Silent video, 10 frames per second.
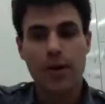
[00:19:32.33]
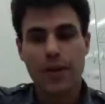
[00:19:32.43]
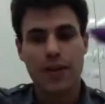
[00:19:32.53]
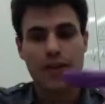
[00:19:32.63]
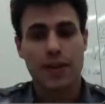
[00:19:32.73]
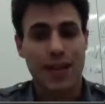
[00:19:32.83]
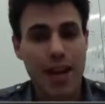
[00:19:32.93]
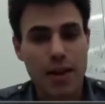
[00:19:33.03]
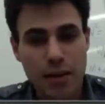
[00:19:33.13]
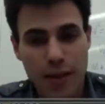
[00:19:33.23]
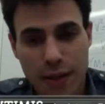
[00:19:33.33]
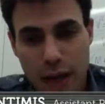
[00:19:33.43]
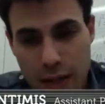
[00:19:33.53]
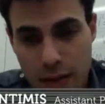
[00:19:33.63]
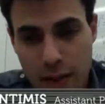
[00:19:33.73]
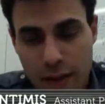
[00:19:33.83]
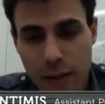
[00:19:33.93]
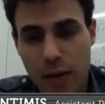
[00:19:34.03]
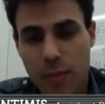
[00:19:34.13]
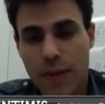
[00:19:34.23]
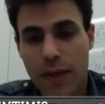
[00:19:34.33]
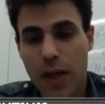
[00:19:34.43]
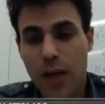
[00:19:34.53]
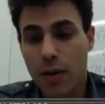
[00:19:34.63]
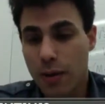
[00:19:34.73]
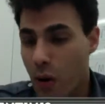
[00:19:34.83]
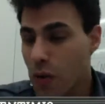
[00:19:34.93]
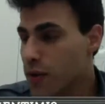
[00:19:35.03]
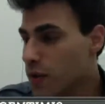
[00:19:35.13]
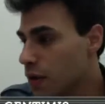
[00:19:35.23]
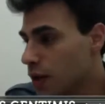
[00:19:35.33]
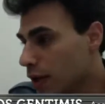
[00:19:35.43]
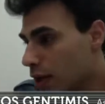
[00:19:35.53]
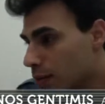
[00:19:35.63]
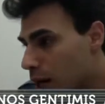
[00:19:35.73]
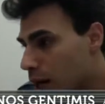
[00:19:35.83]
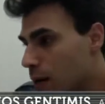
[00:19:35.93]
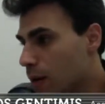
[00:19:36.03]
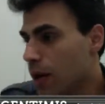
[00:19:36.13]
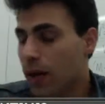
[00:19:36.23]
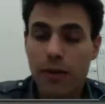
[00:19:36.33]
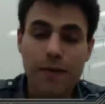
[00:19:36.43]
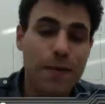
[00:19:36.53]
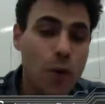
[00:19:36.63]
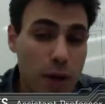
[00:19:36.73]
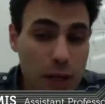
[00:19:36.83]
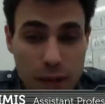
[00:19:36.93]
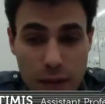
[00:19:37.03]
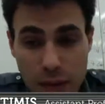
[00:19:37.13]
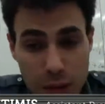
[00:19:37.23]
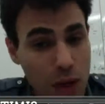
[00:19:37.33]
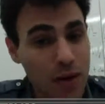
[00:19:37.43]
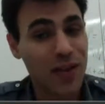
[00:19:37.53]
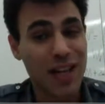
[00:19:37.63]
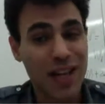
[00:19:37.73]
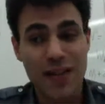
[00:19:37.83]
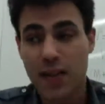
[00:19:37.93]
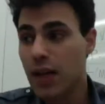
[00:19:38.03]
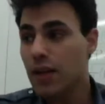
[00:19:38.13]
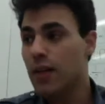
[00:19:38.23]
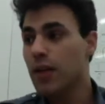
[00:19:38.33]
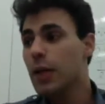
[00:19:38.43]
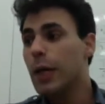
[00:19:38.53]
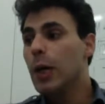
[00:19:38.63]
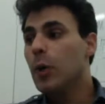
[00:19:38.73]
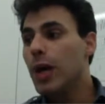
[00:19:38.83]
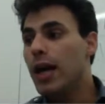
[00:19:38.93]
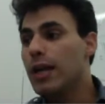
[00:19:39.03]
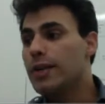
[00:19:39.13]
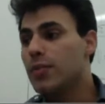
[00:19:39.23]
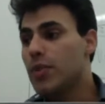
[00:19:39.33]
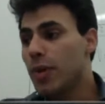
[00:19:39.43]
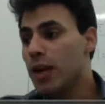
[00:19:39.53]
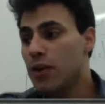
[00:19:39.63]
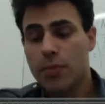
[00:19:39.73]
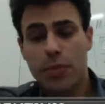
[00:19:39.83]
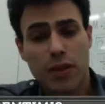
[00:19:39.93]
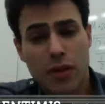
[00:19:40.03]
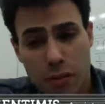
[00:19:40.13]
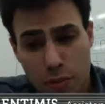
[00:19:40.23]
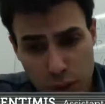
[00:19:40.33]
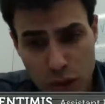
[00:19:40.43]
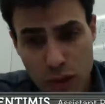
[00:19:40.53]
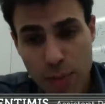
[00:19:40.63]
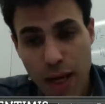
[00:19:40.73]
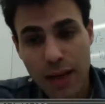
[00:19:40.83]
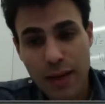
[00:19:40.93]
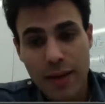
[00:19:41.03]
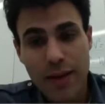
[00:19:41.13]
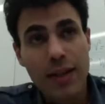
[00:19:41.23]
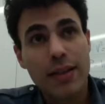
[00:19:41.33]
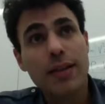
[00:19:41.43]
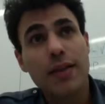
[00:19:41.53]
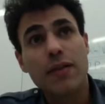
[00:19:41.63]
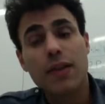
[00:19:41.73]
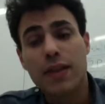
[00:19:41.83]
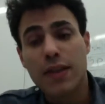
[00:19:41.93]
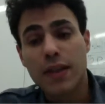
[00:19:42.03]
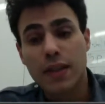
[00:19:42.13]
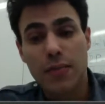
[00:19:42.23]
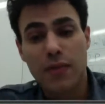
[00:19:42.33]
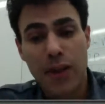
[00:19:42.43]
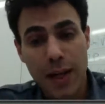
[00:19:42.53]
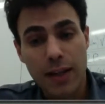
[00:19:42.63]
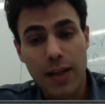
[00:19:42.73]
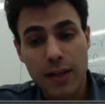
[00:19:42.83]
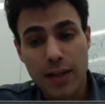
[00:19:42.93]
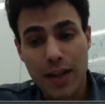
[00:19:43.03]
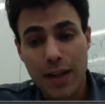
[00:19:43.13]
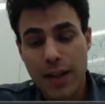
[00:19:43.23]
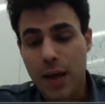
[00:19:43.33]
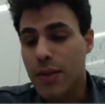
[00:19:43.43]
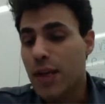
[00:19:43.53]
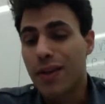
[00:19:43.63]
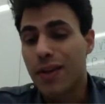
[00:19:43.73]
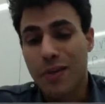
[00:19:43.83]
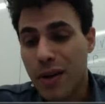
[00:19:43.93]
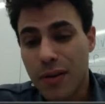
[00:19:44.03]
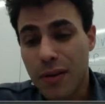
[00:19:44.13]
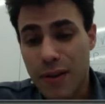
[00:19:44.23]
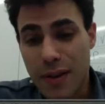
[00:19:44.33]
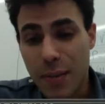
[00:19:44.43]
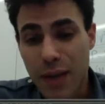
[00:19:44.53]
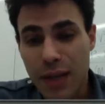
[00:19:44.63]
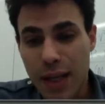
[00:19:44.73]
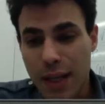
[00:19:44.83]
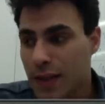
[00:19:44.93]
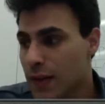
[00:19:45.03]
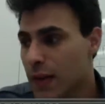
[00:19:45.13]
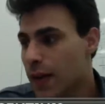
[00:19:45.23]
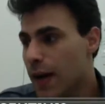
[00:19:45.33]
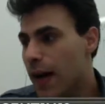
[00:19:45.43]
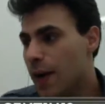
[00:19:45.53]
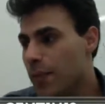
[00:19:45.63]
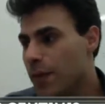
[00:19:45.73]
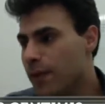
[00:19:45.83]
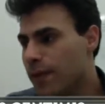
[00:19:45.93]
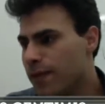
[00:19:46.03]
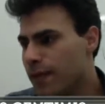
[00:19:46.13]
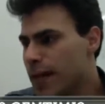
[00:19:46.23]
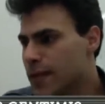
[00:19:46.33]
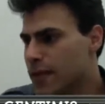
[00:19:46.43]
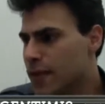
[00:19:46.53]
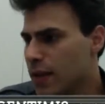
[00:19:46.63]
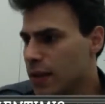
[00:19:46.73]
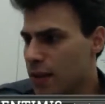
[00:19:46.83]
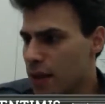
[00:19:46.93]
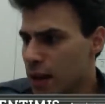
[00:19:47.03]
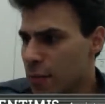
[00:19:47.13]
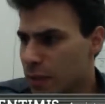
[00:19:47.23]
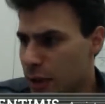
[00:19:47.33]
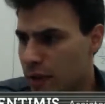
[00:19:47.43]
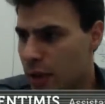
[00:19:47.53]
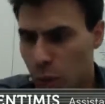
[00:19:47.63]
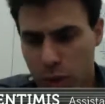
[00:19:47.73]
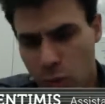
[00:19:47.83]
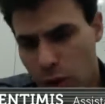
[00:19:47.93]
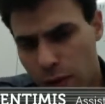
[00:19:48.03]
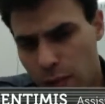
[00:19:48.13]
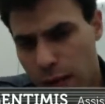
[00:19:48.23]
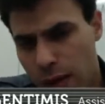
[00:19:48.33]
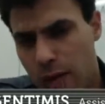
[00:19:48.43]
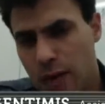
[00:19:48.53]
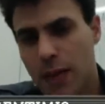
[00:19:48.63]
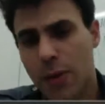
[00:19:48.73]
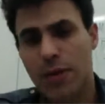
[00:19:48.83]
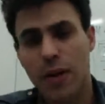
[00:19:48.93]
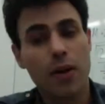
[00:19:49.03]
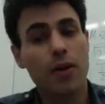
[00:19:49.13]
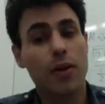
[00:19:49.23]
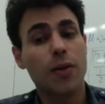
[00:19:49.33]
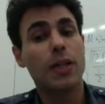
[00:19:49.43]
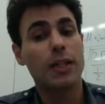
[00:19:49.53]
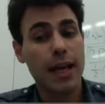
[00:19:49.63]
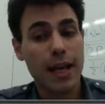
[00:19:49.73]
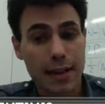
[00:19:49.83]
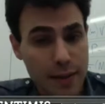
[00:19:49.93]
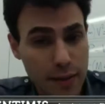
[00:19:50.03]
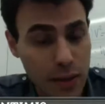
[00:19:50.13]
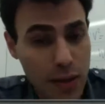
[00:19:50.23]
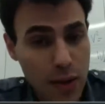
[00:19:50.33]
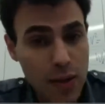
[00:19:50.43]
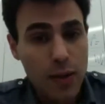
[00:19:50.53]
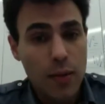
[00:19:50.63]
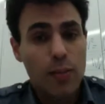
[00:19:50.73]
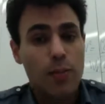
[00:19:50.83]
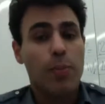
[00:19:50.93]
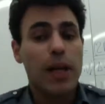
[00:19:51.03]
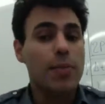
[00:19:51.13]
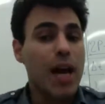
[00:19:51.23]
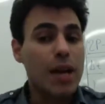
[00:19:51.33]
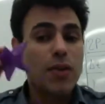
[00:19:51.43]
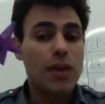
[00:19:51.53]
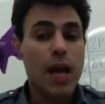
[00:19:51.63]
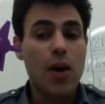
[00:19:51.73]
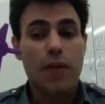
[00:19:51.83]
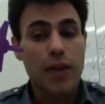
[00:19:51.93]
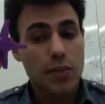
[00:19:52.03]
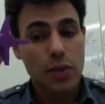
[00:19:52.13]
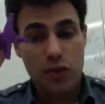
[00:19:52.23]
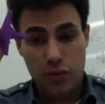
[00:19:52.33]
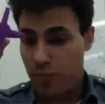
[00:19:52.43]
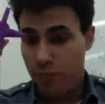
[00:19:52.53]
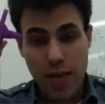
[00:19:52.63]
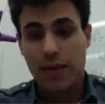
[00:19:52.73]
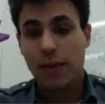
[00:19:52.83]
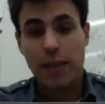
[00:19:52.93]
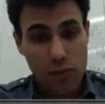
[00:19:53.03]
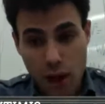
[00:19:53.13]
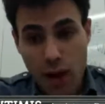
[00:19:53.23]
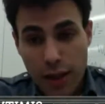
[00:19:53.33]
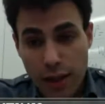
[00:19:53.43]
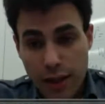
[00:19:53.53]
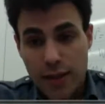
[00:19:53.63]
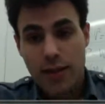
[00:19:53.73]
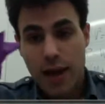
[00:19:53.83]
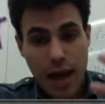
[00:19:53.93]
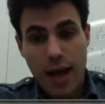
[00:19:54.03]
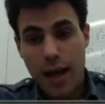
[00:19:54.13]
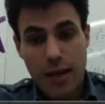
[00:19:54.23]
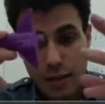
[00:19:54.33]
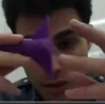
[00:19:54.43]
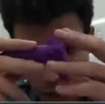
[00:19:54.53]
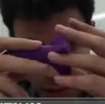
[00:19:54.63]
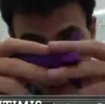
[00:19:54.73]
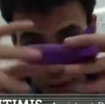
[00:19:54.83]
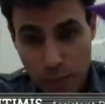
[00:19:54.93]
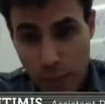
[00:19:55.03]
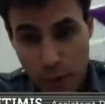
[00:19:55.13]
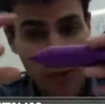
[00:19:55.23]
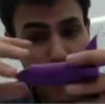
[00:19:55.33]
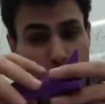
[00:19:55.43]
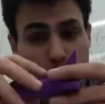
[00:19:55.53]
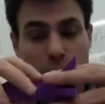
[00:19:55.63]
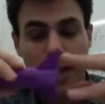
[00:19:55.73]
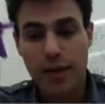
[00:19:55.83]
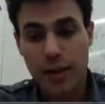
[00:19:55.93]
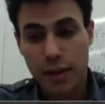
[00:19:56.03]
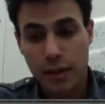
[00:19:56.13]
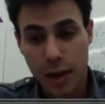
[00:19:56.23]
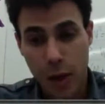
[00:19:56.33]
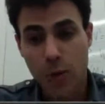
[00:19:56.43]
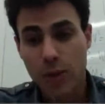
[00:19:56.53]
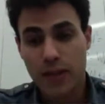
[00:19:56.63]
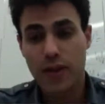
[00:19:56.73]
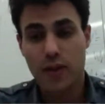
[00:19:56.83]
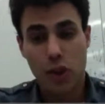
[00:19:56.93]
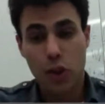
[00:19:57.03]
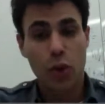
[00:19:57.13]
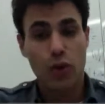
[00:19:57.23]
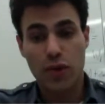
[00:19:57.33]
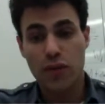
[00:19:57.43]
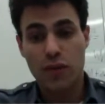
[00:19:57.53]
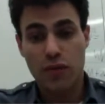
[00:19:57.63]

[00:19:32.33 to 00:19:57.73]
the scale or size of the Hermes. Those took at about 140 to 200 days to get there. We had some space missions back in the 1976, the Vikings. That was like 300 and something days. The fastest thing there, I believe it was one of the Mariners that was 130 days. But imagine now, these were basically a rocket and a little bit of a computer on it. The Hermes is huge. It's